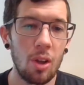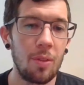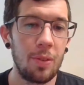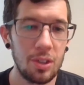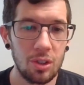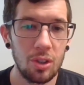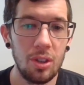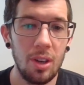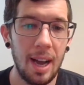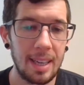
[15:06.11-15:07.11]

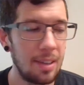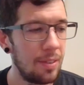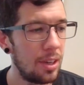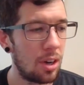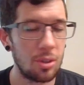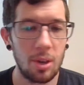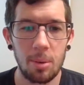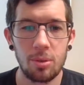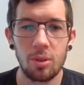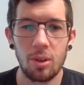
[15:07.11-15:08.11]
Physical activity also
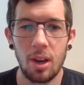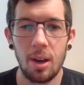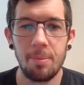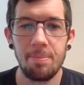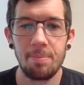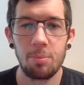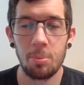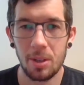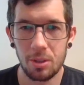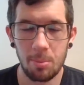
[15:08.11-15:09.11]
helps with
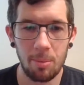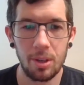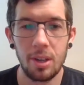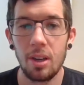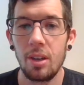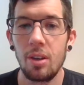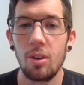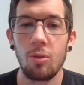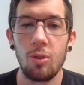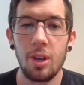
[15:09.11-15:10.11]
muscle memory,
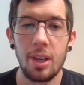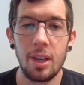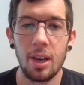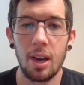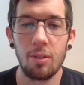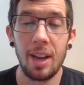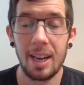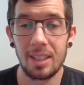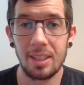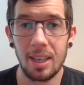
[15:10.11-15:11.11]

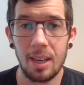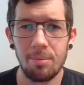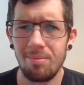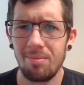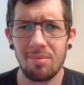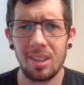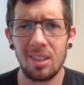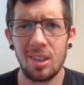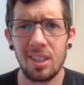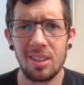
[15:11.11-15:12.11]
reaction time. I don't
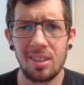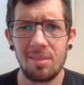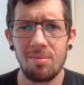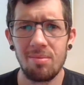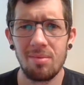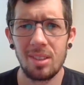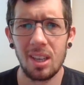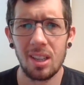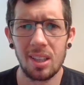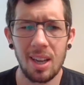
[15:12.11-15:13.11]
know, I just said
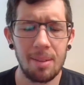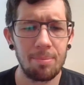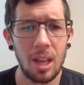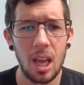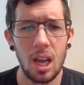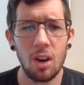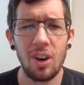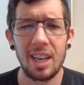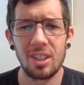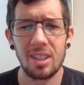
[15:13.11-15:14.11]
it like that.
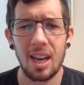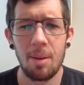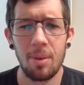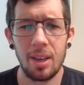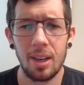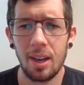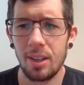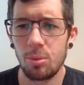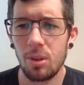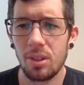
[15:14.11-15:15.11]
Reaction time,
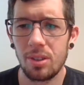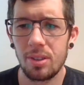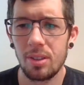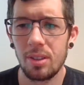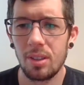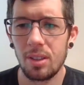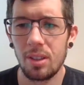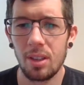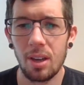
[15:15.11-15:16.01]
as well as, a